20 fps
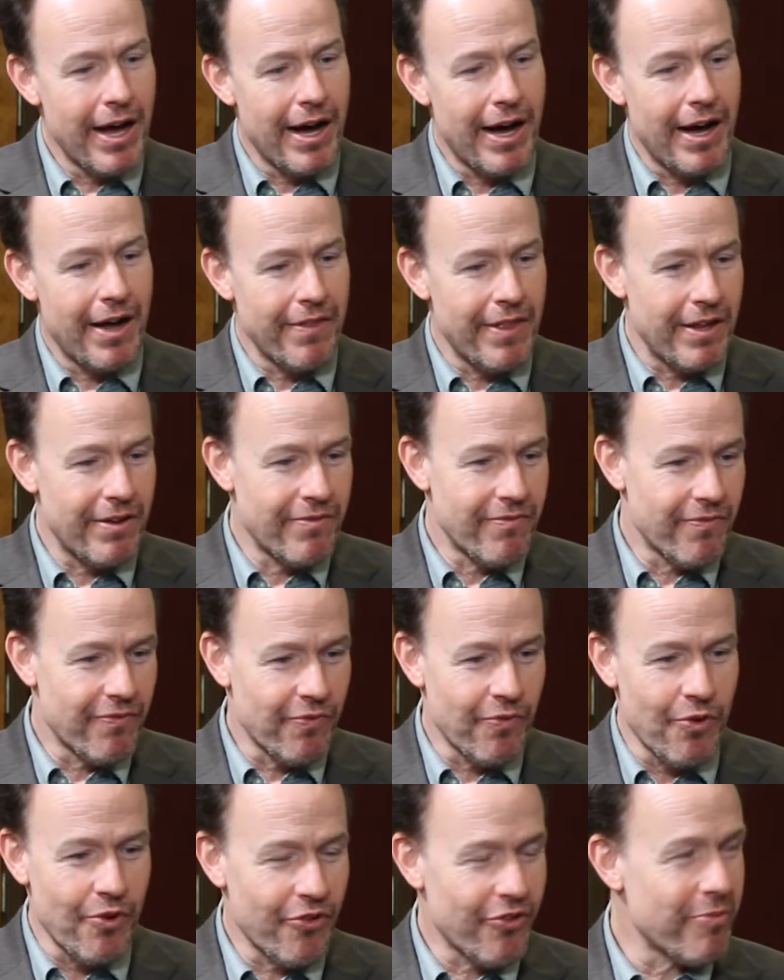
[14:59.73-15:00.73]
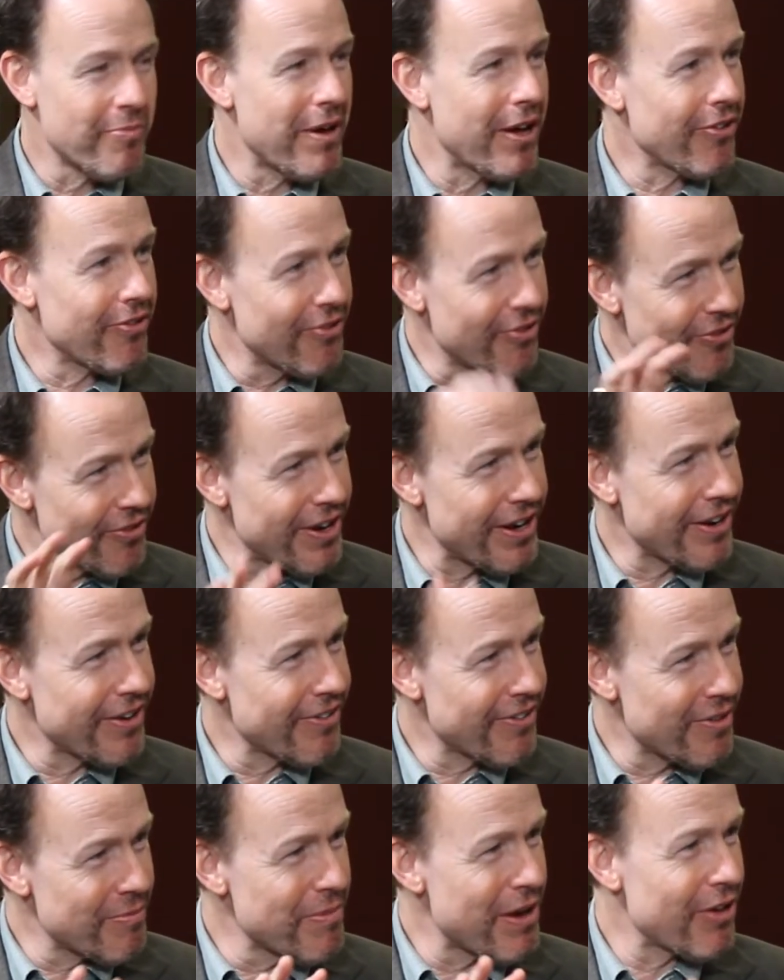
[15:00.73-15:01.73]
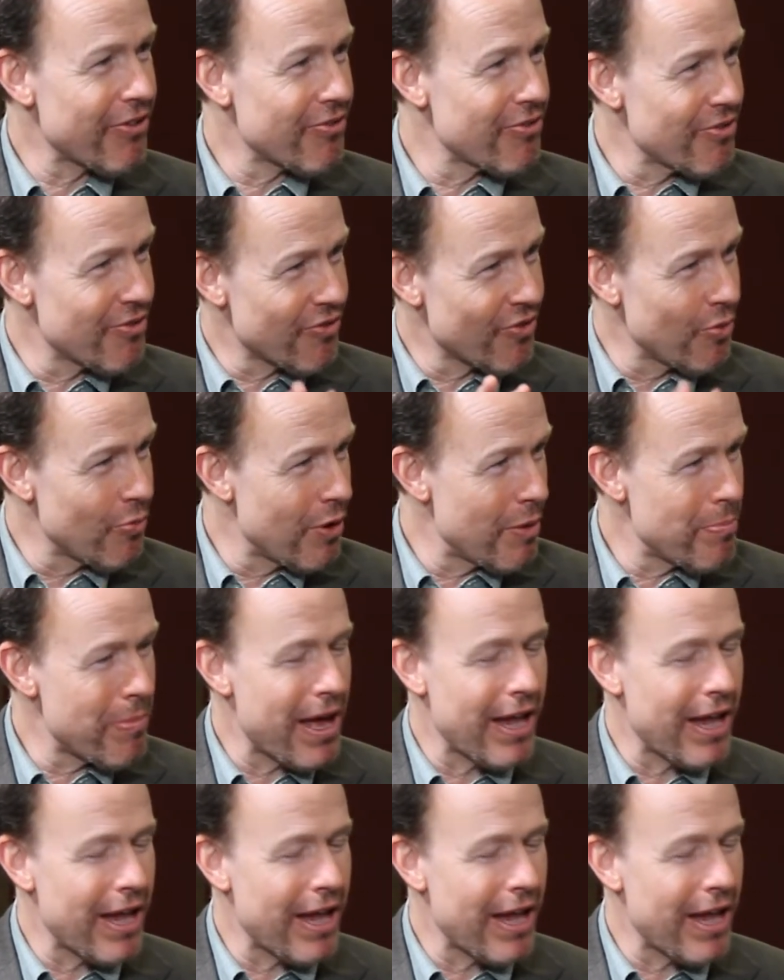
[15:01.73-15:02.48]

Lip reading: that first semester, second semester are somewhat